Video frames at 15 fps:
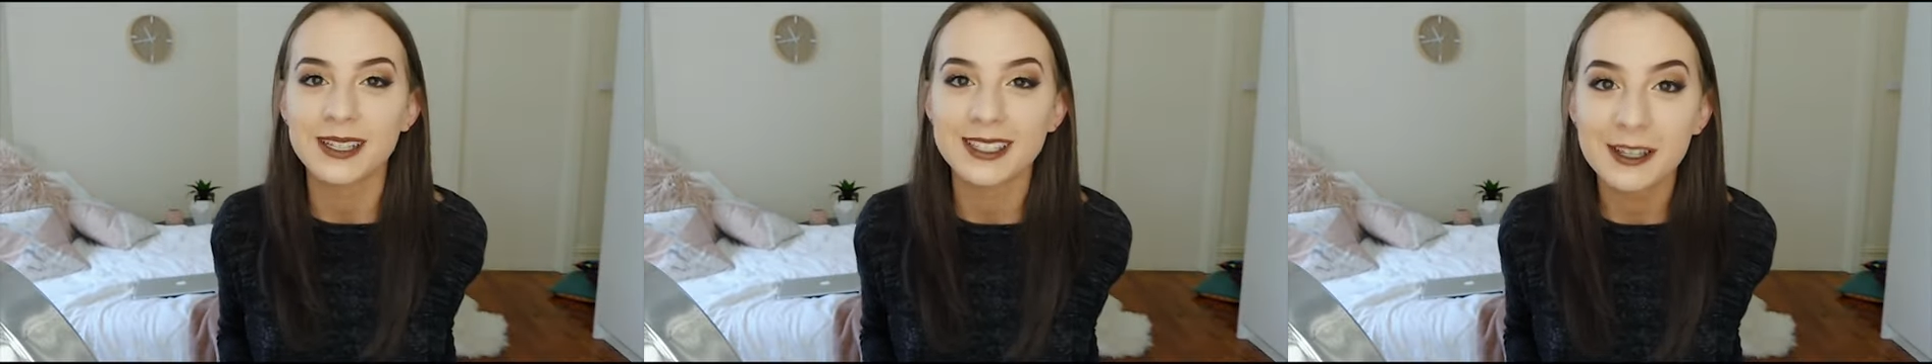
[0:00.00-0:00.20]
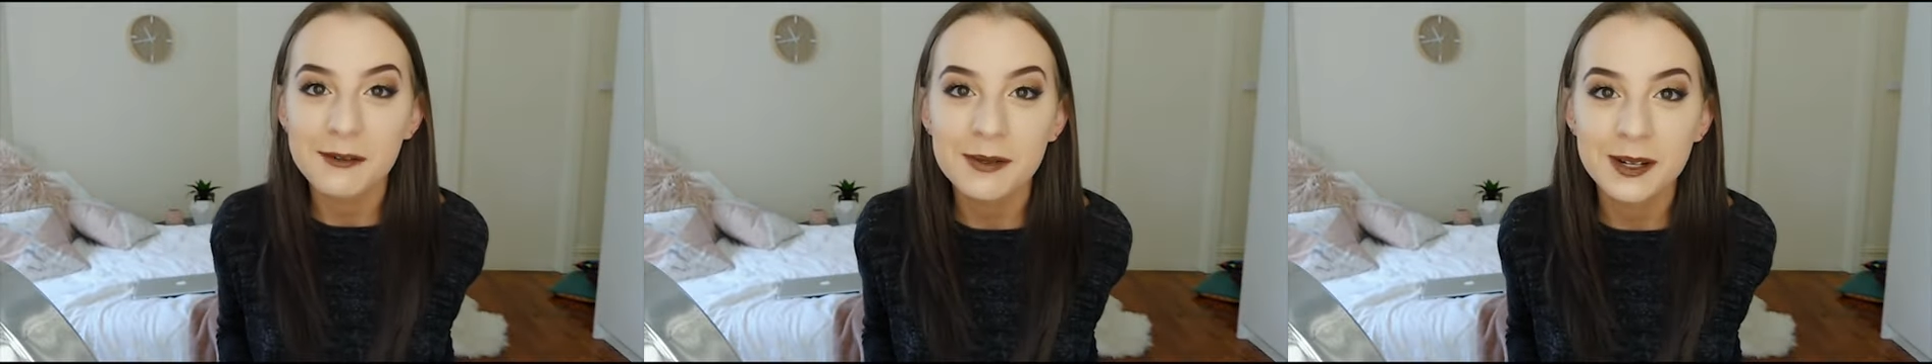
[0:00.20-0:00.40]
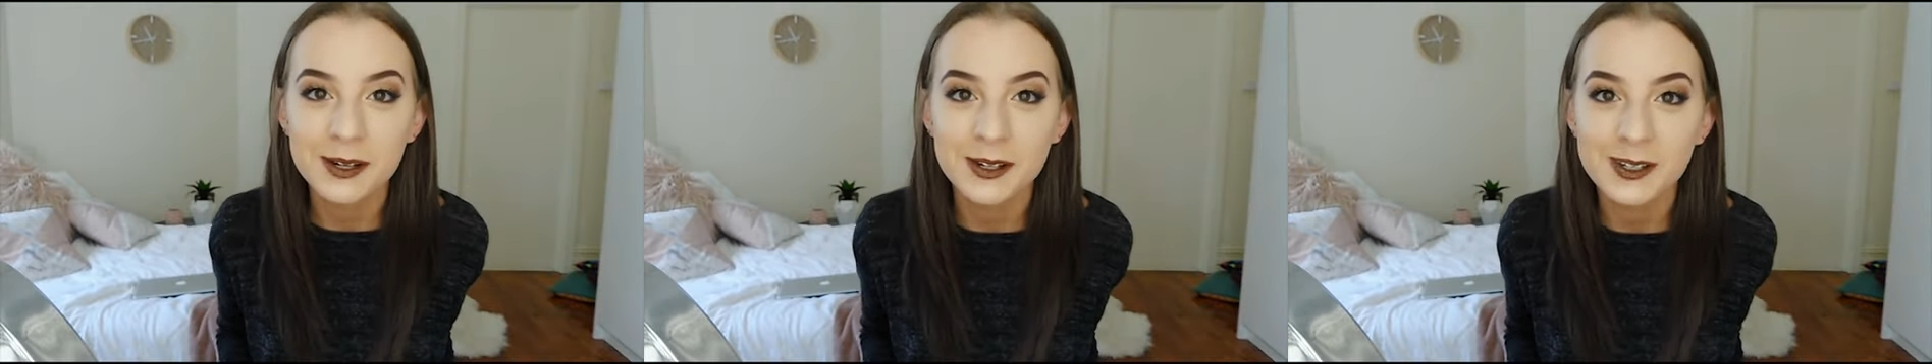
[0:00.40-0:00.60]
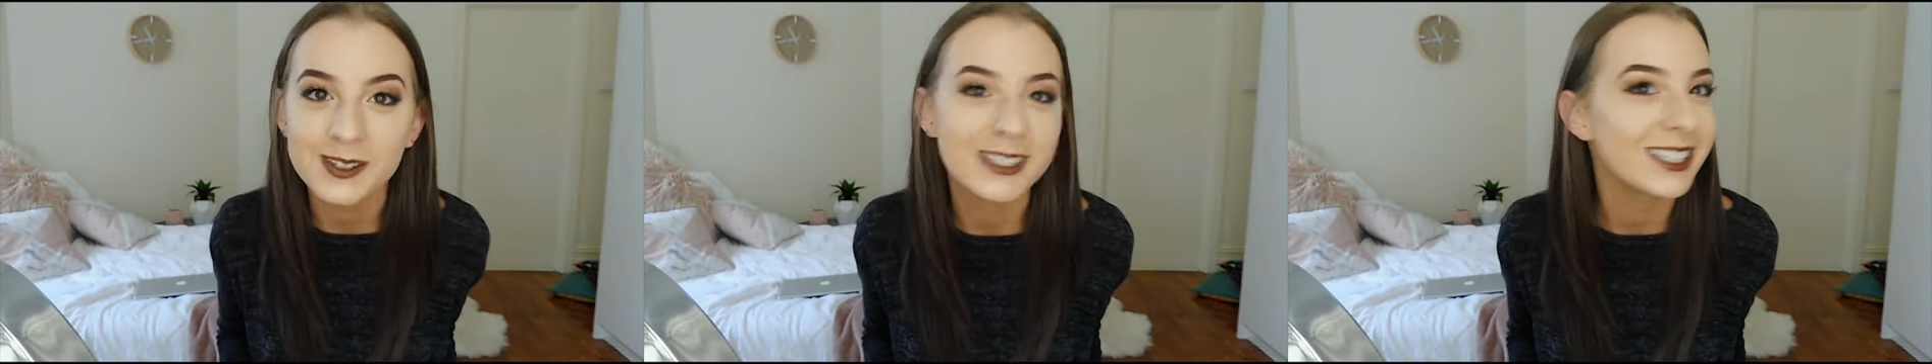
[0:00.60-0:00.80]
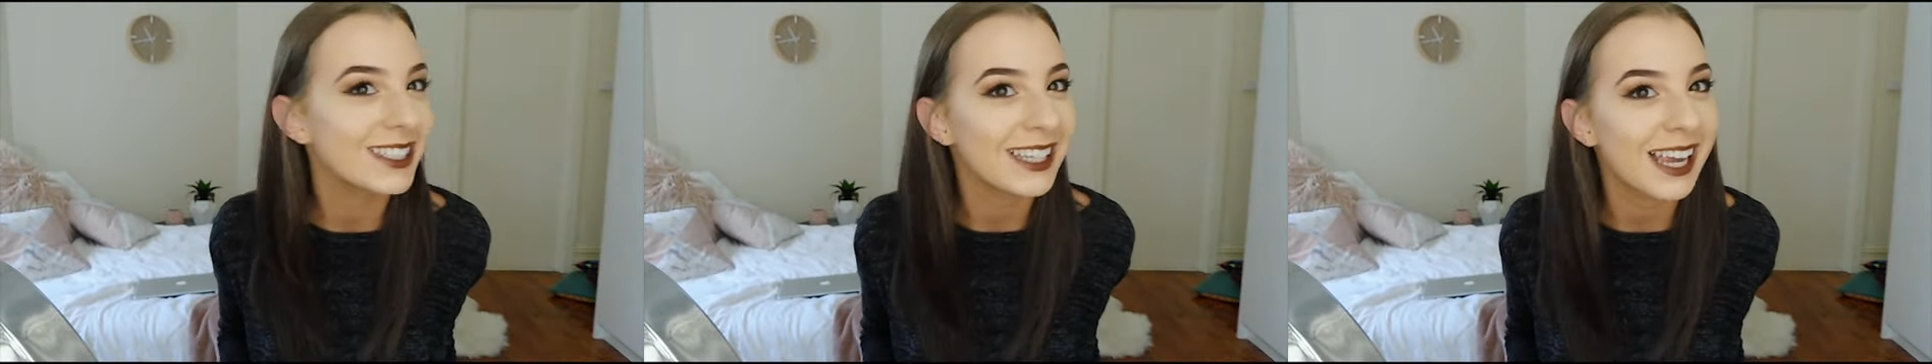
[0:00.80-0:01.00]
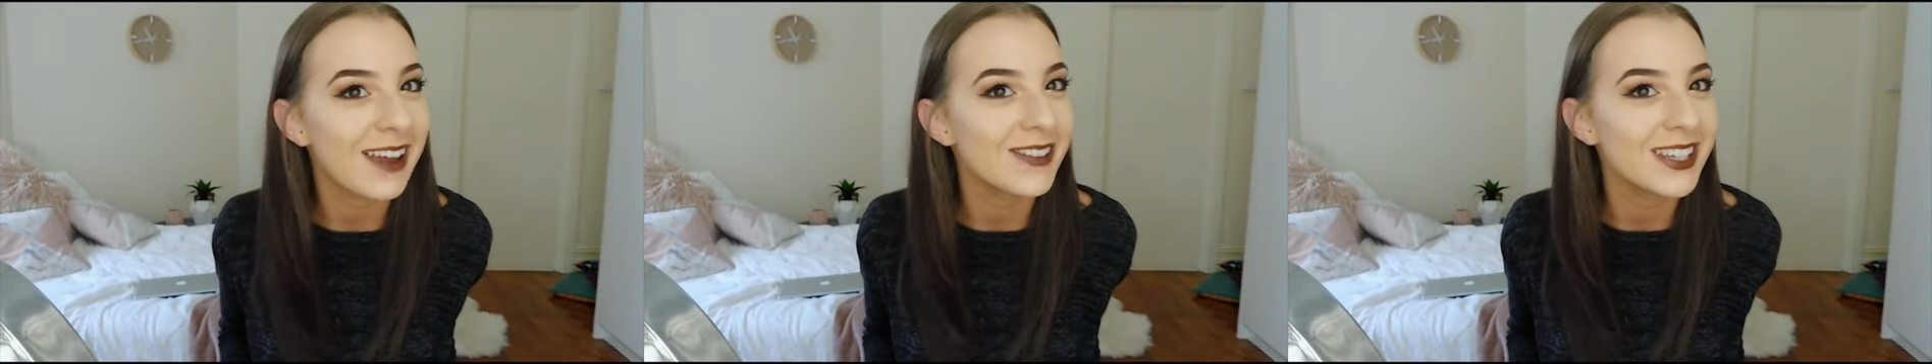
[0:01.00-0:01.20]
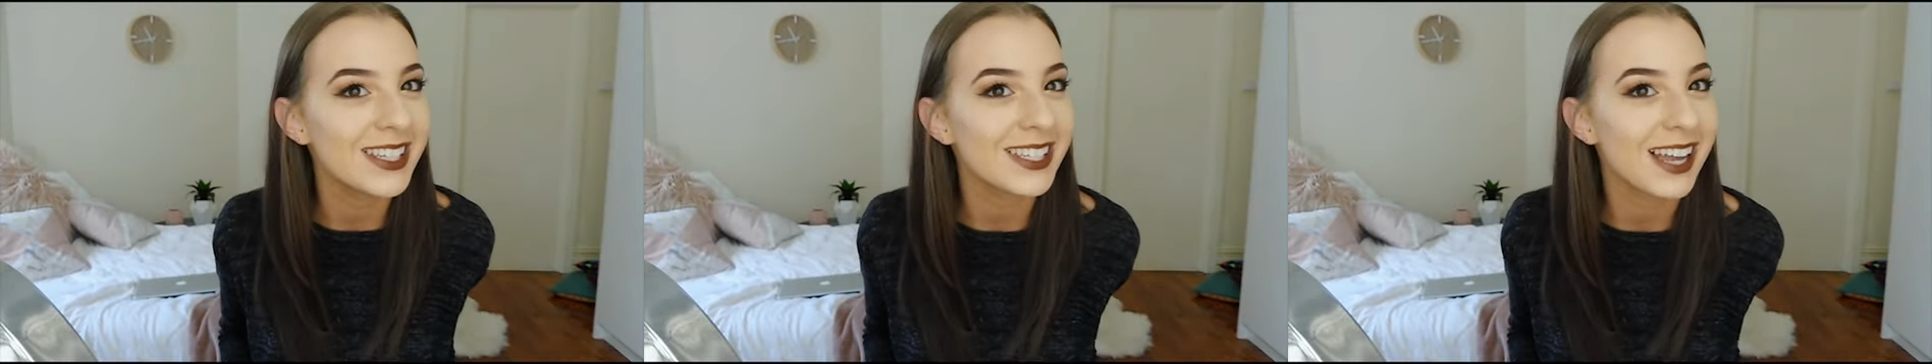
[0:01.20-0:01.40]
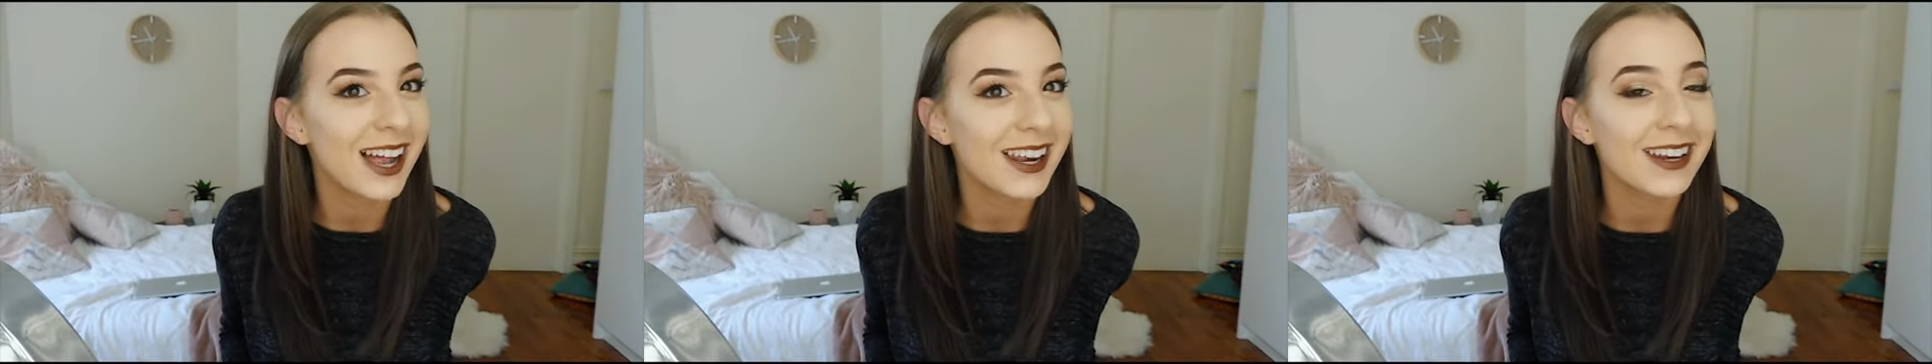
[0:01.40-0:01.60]
super cool just to get me
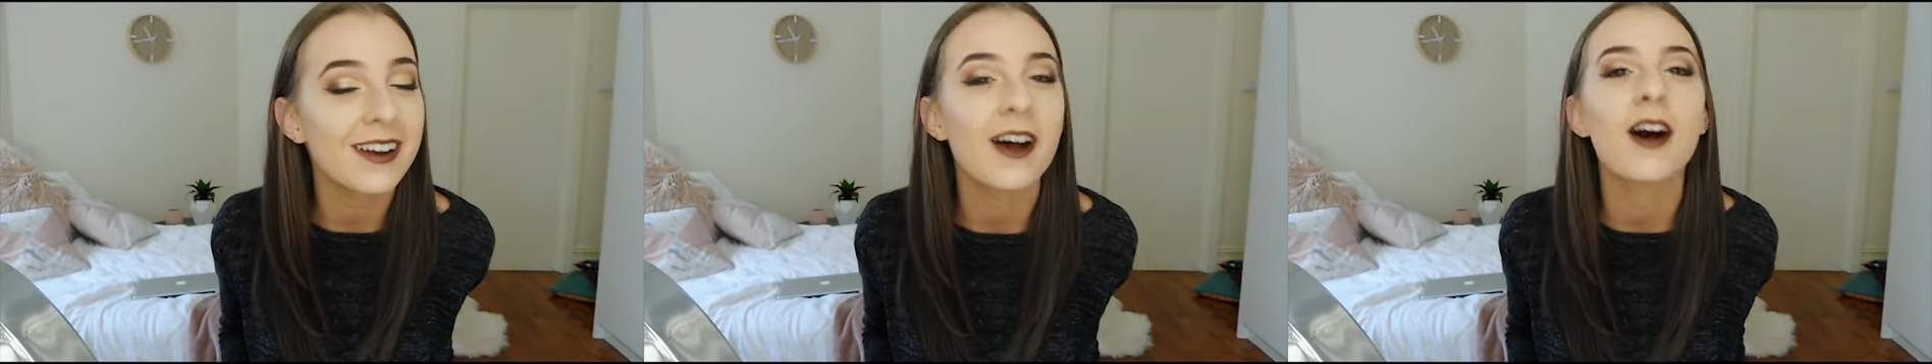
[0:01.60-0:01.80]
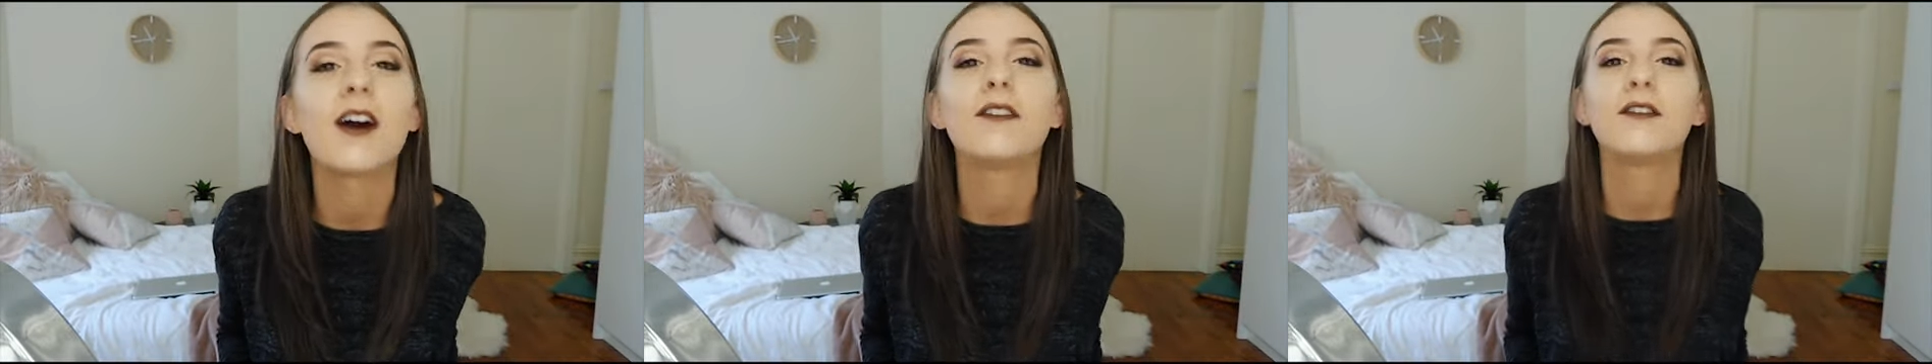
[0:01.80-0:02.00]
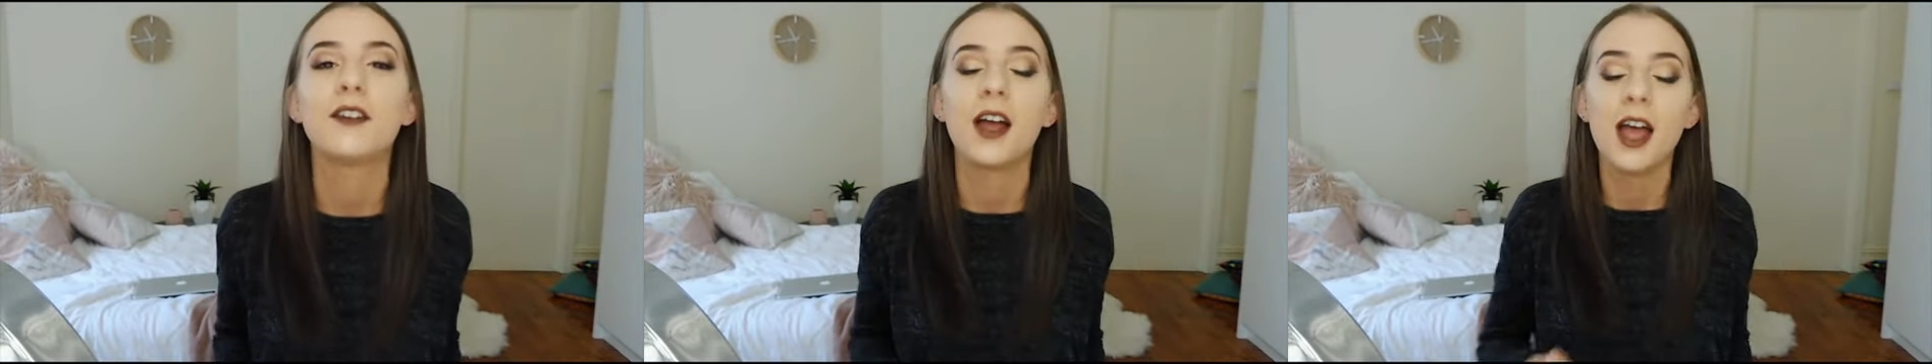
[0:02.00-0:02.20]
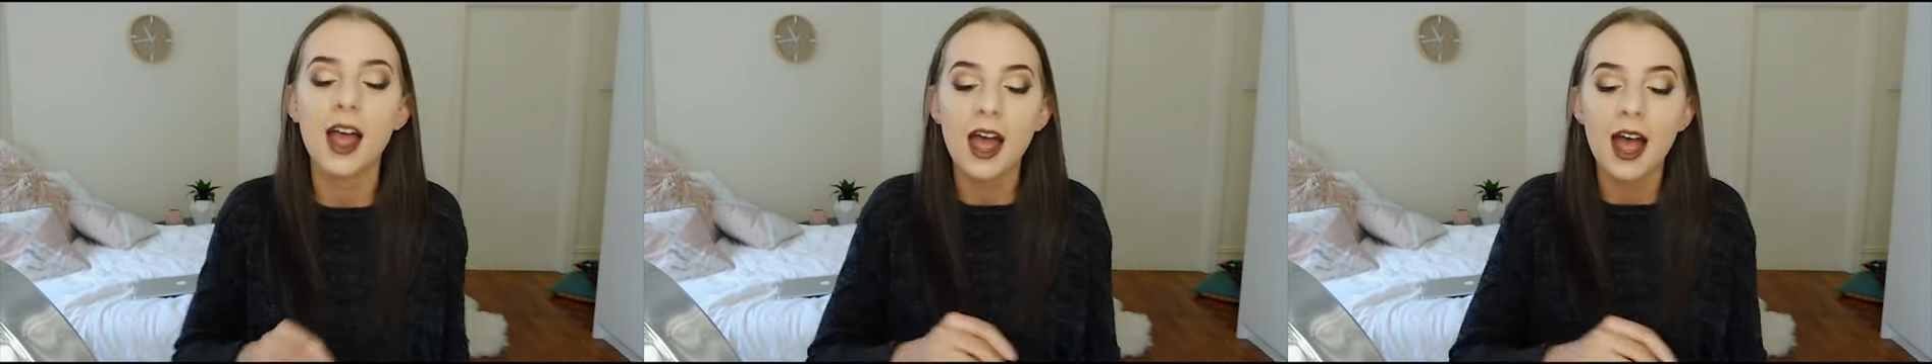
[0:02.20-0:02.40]
started off.